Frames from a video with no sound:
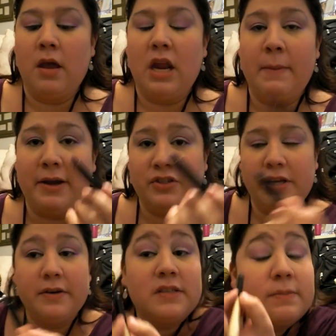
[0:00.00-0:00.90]
I'm actually
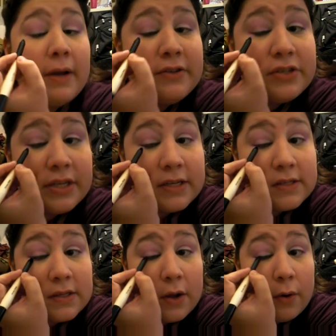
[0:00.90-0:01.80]
going to smudge
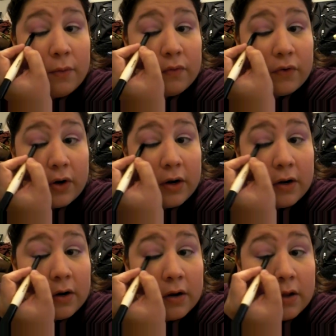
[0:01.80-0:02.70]
this over
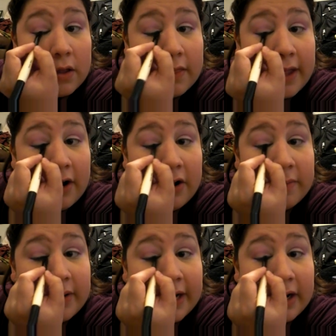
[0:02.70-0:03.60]
that
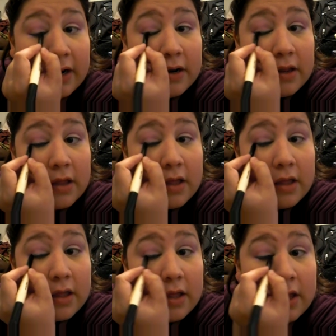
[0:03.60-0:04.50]
cream liner.
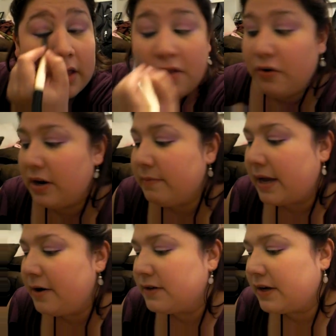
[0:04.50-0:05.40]
And the cream
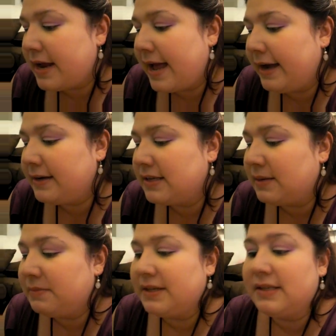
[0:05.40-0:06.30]
liner is going to act as
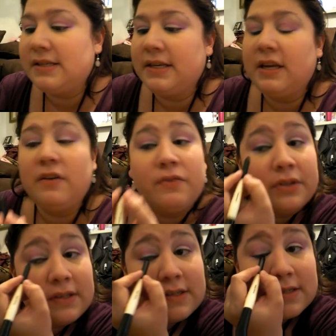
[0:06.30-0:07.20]
something sticky for
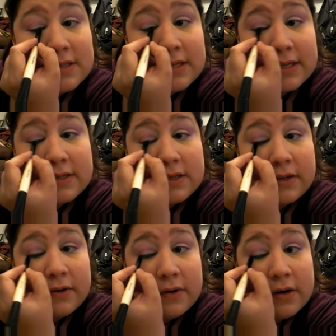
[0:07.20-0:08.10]
this to stick
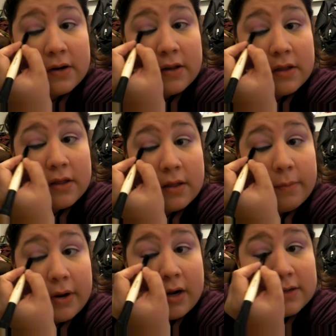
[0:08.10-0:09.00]
to,
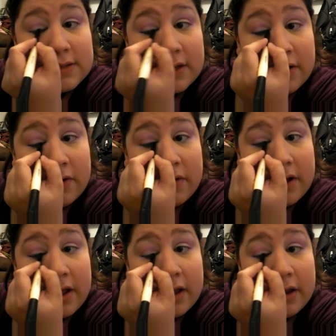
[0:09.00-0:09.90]
but also
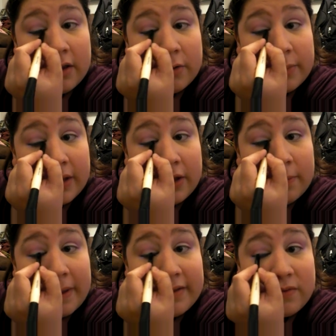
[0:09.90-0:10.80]
it'll be a good
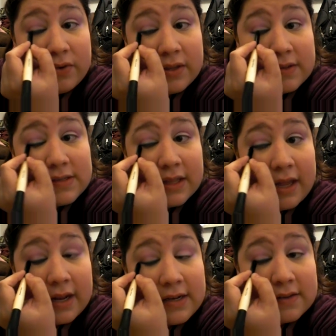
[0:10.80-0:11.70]
base for this so
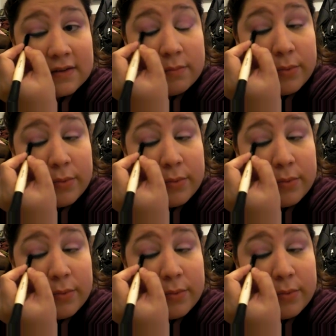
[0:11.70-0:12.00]
that it doesn't